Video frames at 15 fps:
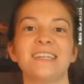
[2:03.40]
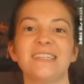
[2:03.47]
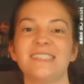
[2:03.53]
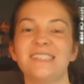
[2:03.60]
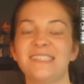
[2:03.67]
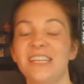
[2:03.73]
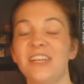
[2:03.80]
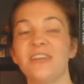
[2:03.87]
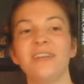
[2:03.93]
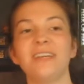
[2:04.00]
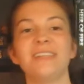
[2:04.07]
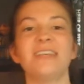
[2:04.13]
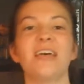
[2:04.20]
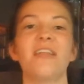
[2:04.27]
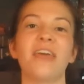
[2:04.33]

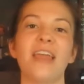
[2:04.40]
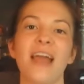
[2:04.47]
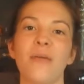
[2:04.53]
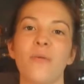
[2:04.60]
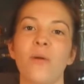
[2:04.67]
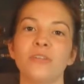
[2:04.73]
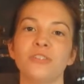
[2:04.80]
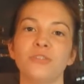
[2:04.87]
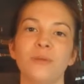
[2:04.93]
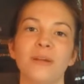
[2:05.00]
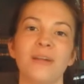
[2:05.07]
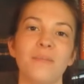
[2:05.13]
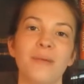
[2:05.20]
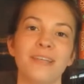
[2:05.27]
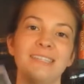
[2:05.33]
series that I want to
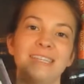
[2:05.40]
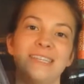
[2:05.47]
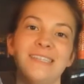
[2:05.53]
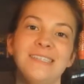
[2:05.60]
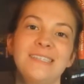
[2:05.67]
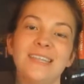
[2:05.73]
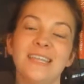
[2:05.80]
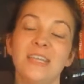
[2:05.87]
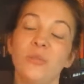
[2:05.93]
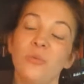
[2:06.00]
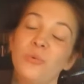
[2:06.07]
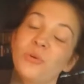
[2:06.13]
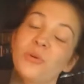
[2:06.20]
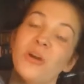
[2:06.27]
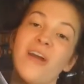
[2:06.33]
recommend is the
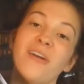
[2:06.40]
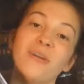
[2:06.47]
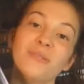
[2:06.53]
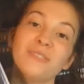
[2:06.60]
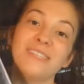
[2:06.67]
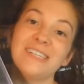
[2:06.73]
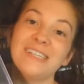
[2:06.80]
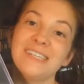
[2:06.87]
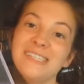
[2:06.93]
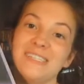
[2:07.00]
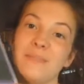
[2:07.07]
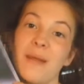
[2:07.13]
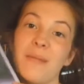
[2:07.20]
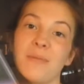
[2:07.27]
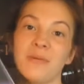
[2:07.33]
Lunar Chronicle series
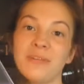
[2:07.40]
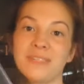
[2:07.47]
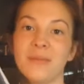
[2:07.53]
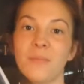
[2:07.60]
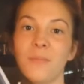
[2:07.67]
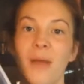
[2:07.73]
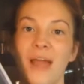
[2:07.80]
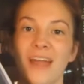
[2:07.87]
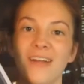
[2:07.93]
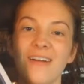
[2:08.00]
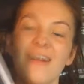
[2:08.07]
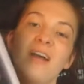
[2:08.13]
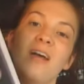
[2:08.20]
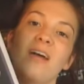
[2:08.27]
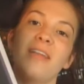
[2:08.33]
by Marissa
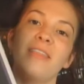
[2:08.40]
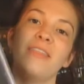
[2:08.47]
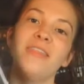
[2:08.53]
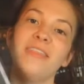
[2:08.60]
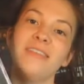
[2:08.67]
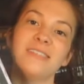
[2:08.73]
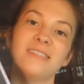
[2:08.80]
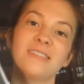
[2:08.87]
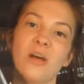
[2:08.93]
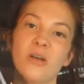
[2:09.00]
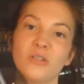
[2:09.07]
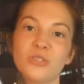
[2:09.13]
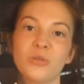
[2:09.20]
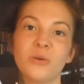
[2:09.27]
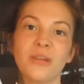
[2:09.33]
Meyer. This is
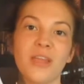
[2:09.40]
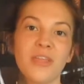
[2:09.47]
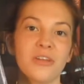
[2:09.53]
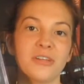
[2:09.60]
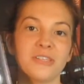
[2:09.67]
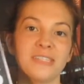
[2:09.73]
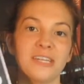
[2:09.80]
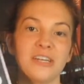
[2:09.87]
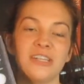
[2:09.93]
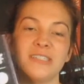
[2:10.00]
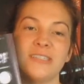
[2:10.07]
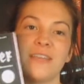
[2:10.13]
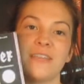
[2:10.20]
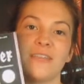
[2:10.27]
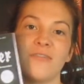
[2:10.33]
also another series
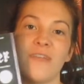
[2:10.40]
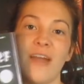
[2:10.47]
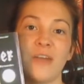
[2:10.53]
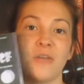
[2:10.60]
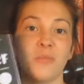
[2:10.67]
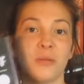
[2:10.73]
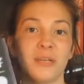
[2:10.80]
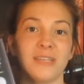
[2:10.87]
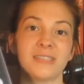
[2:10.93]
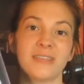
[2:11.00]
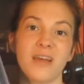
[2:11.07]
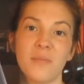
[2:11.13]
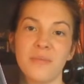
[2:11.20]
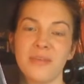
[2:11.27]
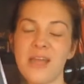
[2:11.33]
that the final book is
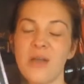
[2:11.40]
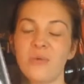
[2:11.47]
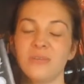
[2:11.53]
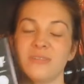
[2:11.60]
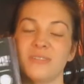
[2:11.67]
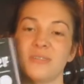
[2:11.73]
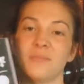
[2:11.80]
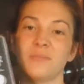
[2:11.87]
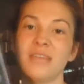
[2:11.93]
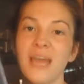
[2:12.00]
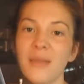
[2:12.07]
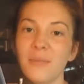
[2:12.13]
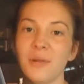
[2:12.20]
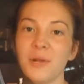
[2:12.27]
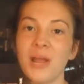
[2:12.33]
coming out in
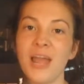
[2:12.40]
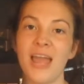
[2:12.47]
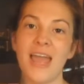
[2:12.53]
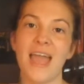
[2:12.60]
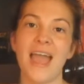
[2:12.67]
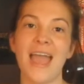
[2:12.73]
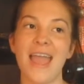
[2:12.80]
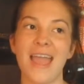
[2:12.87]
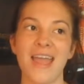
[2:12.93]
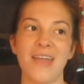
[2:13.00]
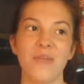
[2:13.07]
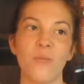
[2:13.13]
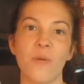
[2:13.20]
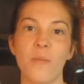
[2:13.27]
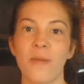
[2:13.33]
September,
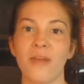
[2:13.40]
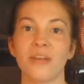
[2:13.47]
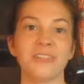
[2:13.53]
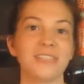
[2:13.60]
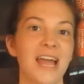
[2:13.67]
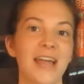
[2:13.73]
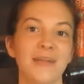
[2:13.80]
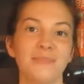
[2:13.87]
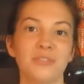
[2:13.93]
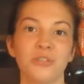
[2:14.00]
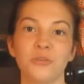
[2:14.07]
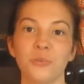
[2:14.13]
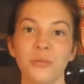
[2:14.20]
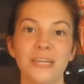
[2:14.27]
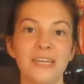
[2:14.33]
and what better time to
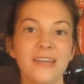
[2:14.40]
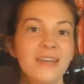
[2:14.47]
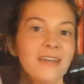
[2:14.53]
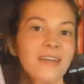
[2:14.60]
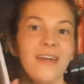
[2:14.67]
read